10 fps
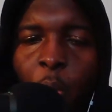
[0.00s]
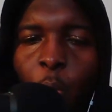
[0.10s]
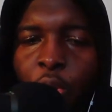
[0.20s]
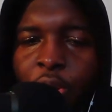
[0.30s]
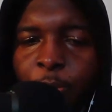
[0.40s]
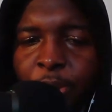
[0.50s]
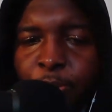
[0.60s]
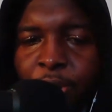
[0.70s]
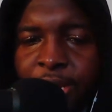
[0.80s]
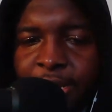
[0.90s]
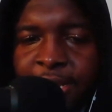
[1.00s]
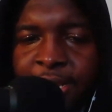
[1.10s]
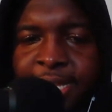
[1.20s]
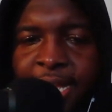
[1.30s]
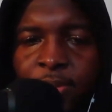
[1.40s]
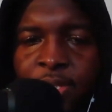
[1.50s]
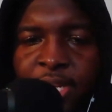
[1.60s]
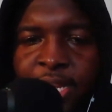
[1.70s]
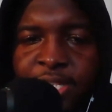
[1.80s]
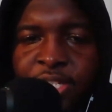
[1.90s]
we're going to be breaking these down
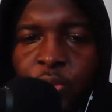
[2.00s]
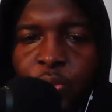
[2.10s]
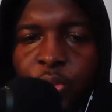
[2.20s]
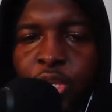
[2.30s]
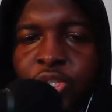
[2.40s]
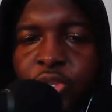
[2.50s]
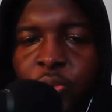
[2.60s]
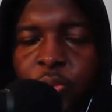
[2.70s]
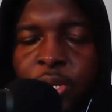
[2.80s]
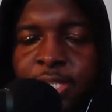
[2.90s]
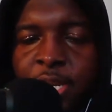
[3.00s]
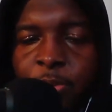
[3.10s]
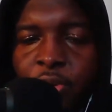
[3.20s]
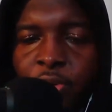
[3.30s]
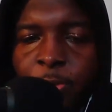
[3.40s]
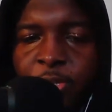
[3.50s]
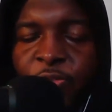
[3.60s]
into two separate groups.